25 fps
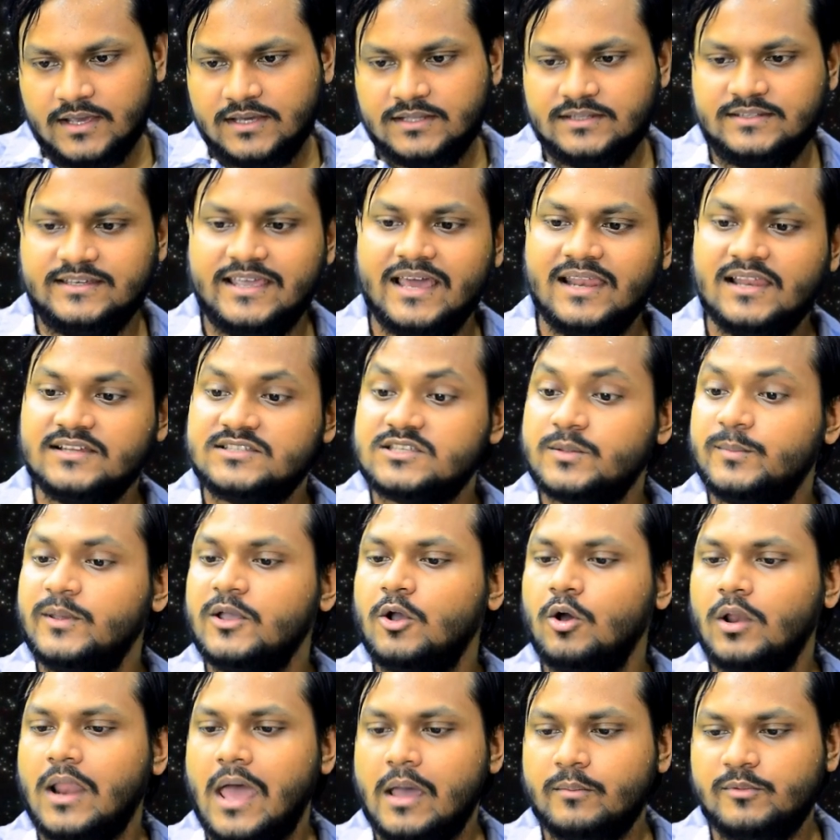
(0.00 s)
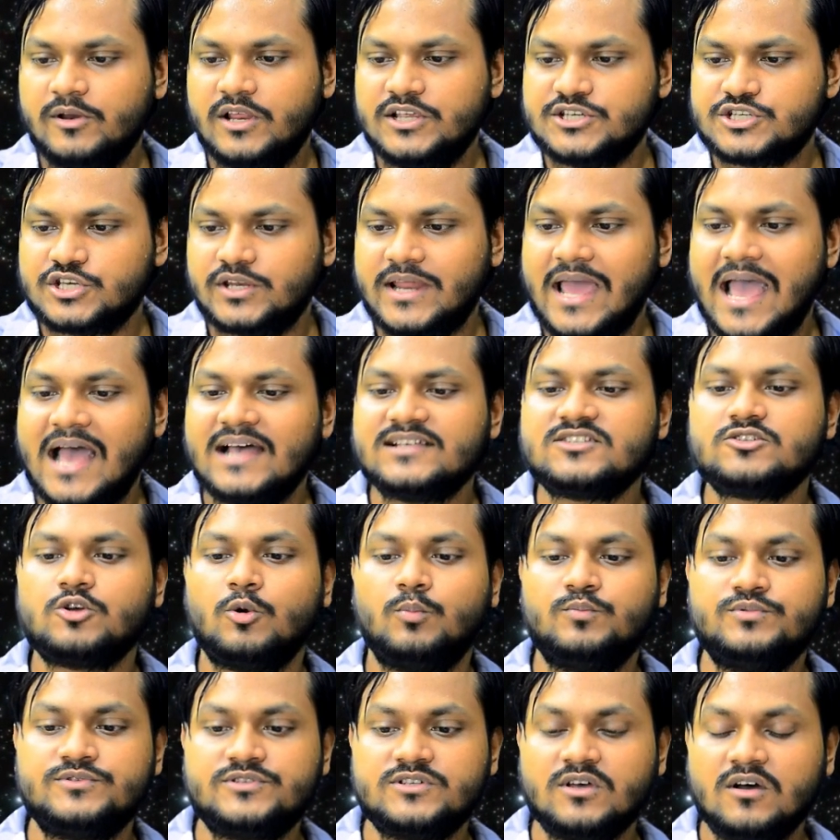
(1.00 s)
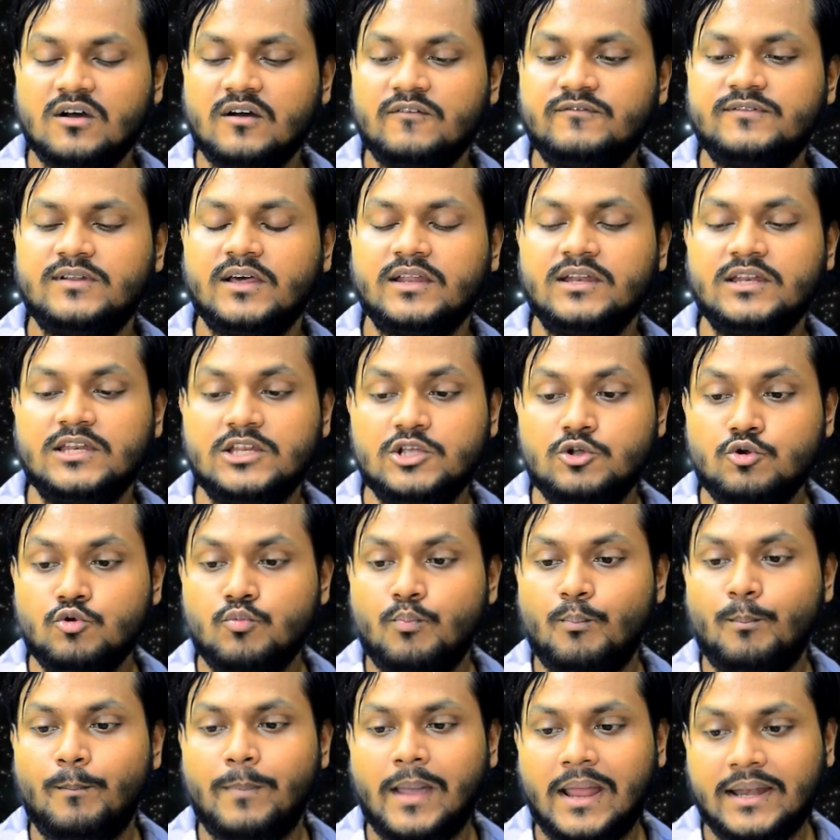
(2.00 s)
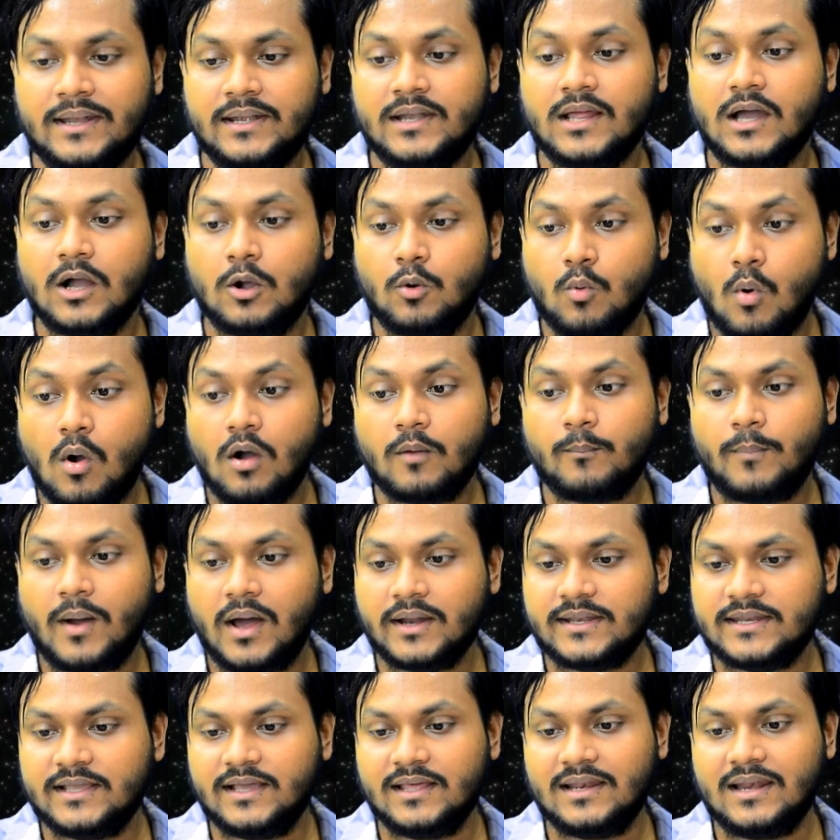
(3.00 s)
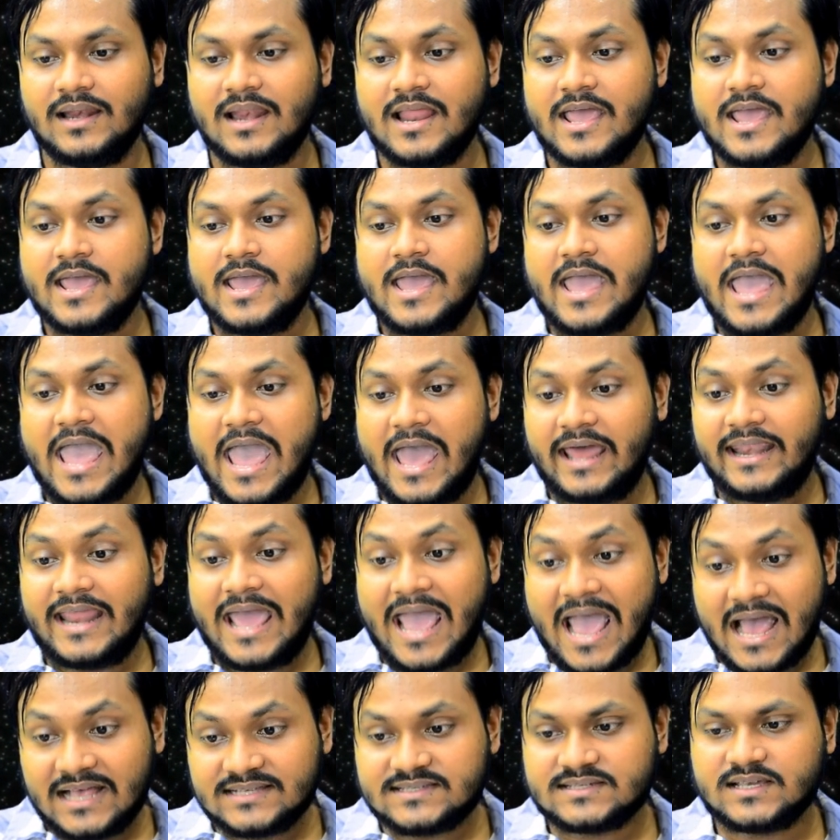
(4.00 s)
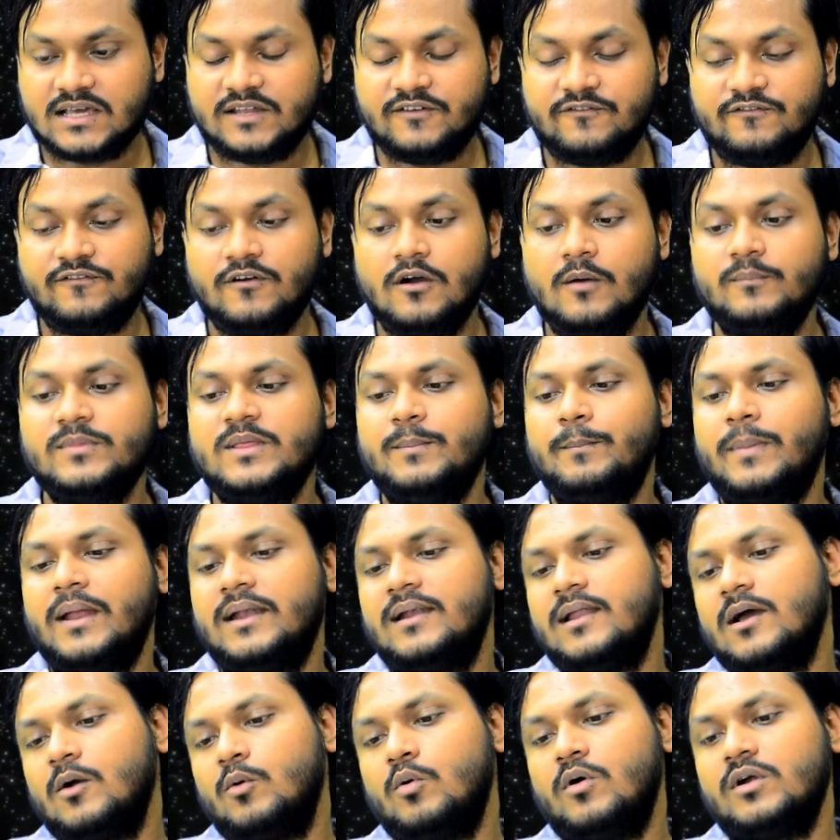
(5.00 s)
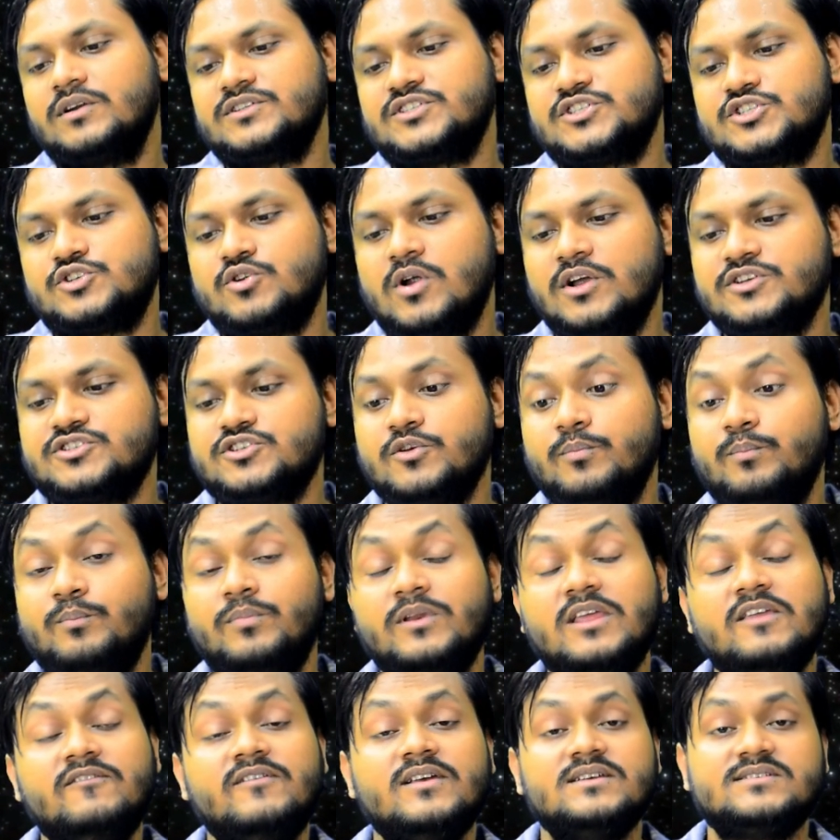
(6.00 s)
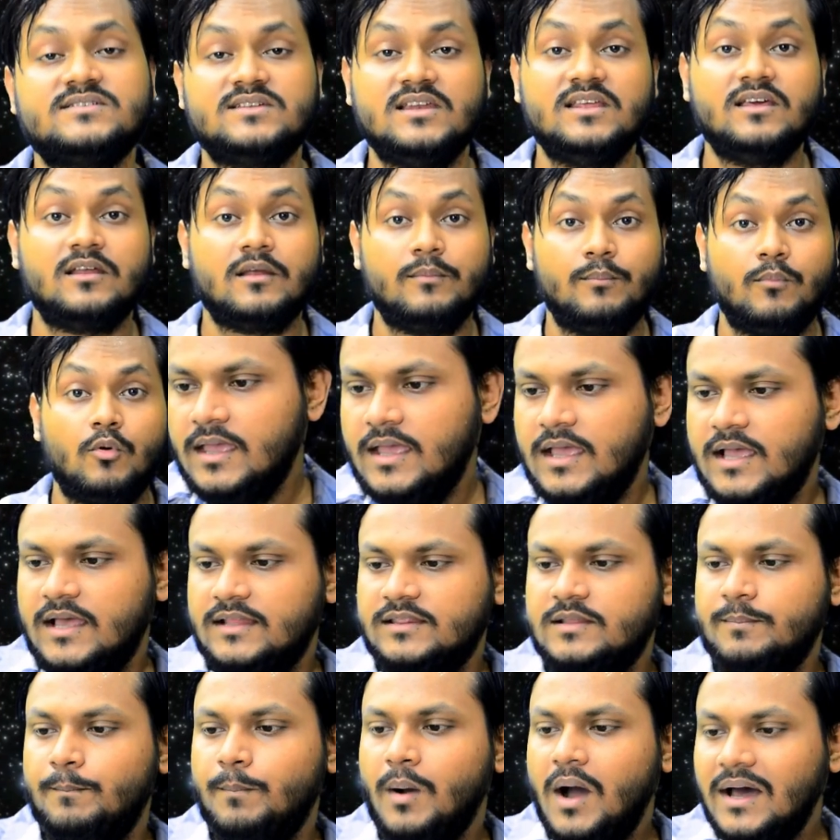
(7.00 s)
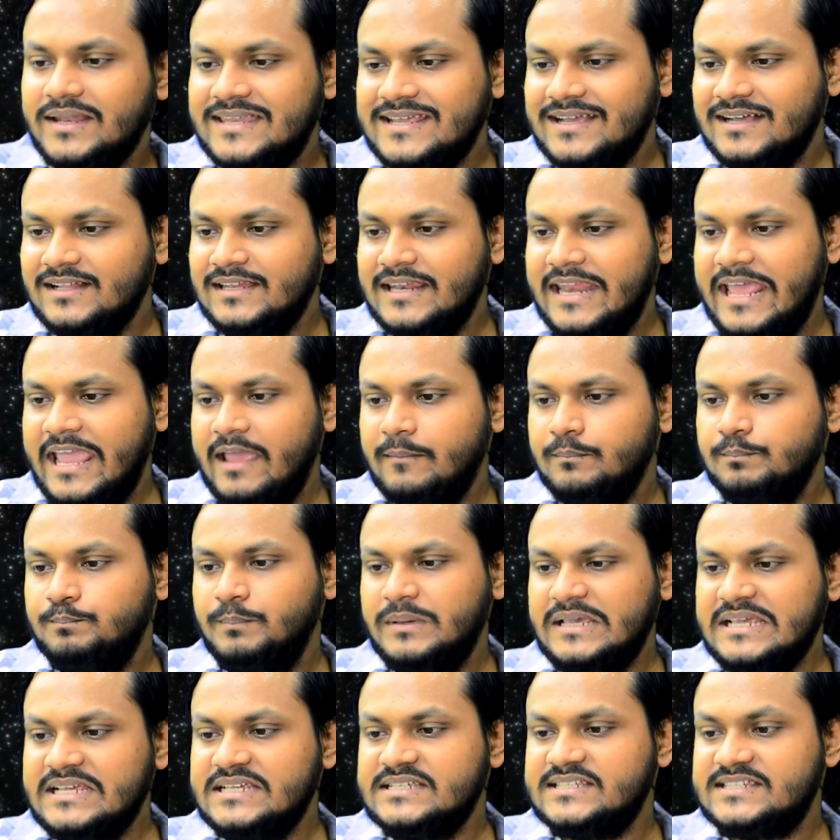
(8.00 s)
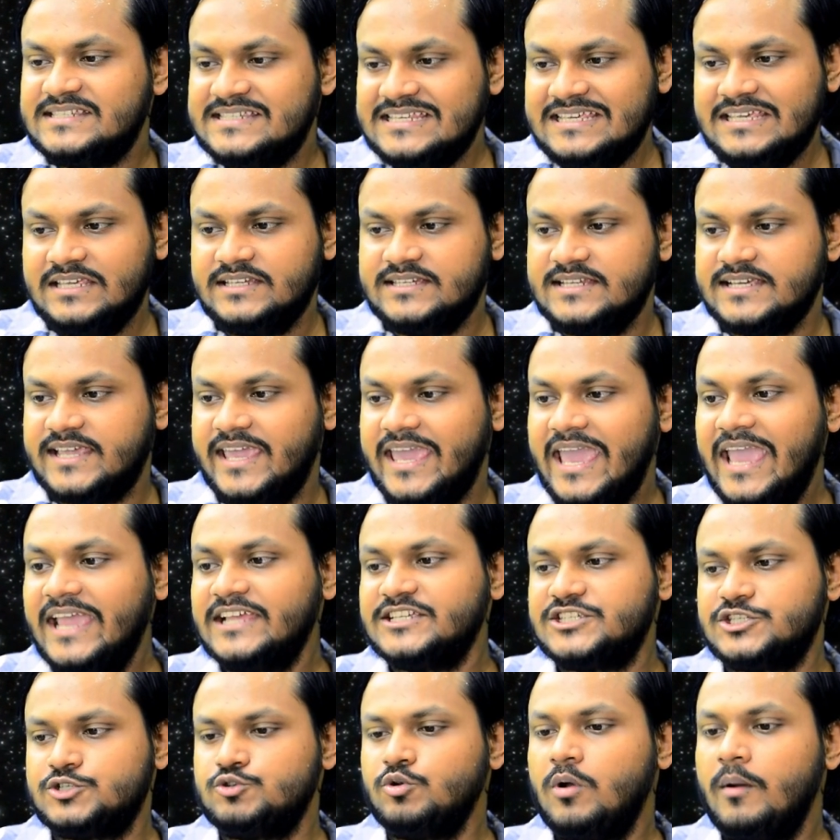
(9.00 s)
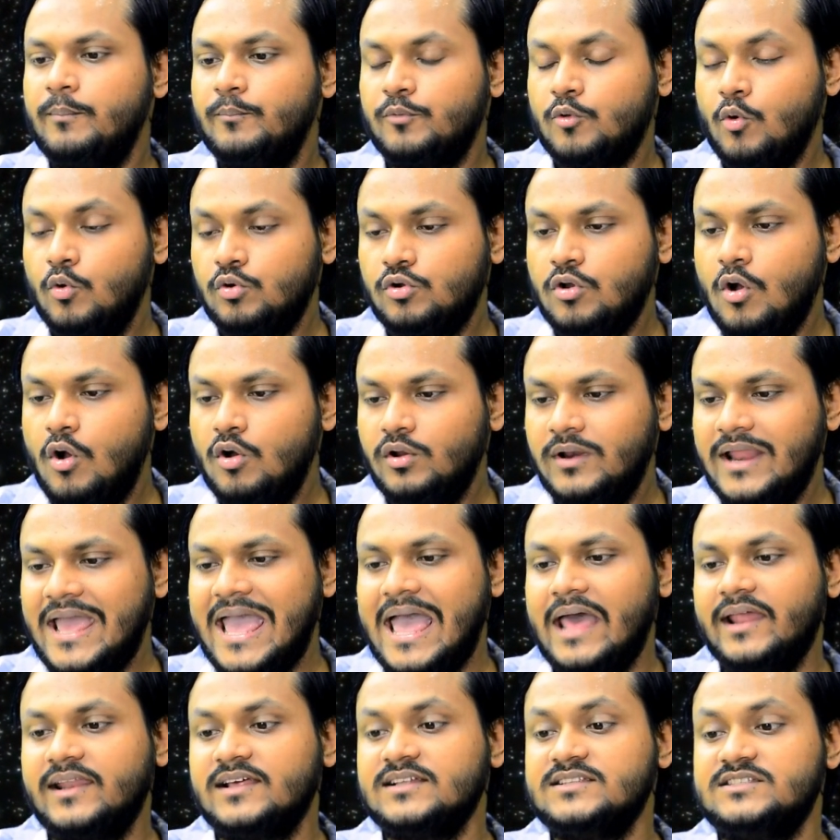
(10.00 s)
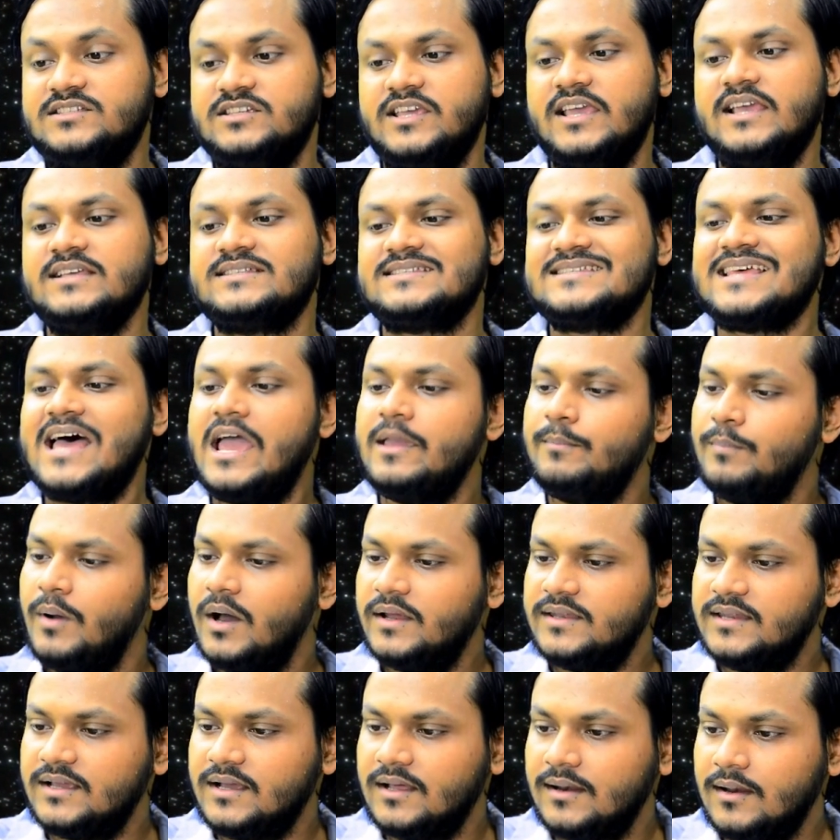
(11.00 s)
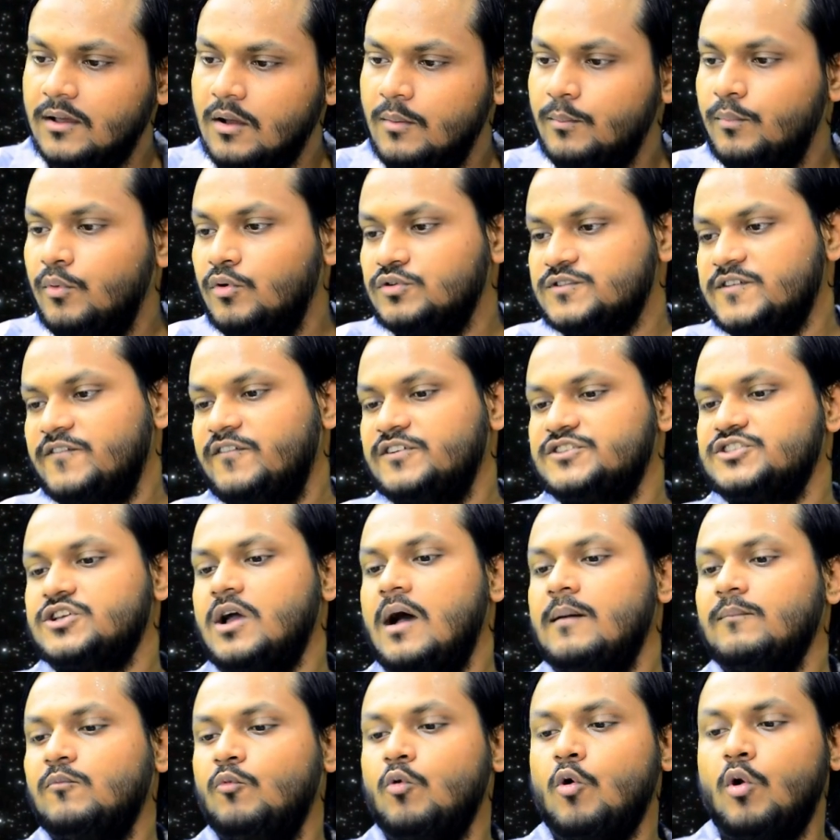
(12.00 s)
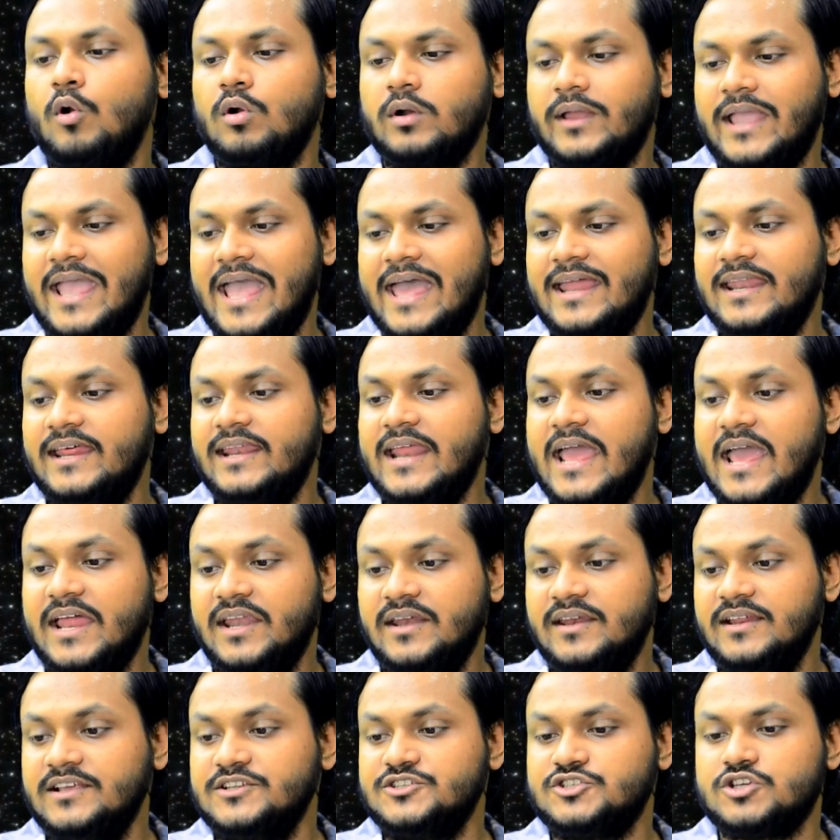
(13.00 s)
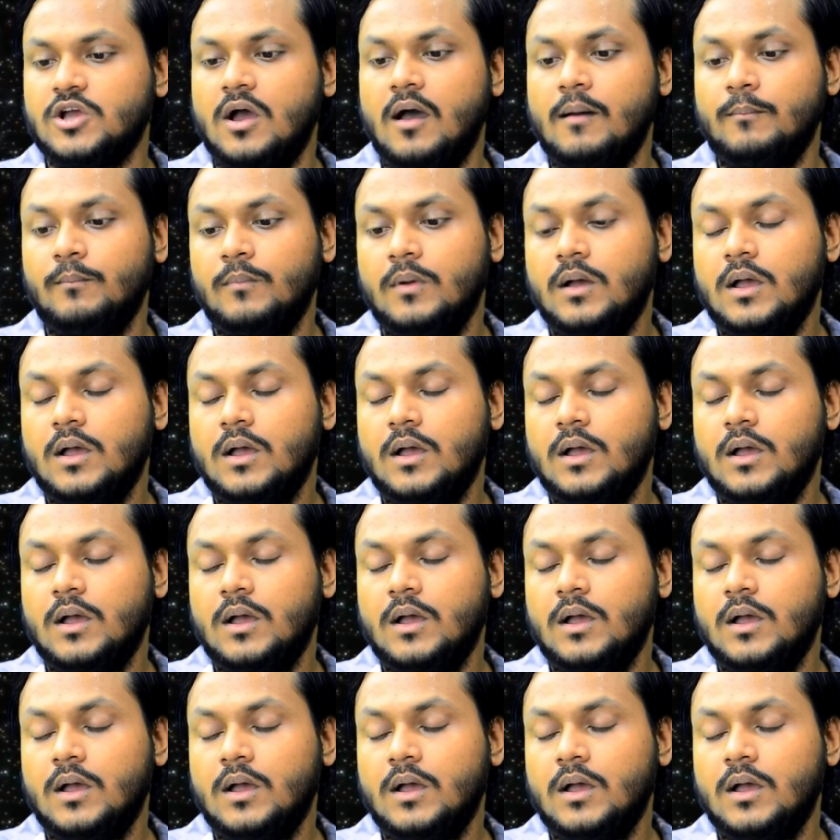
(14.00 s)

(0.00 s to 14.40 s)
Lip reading: The LHCb collaboration has observed a new pentaquark particle and has confirmed the pentaquark structure previously reported. The particle named PC decays to a proton and a J psi particle composed of a charm quark and an anti-charm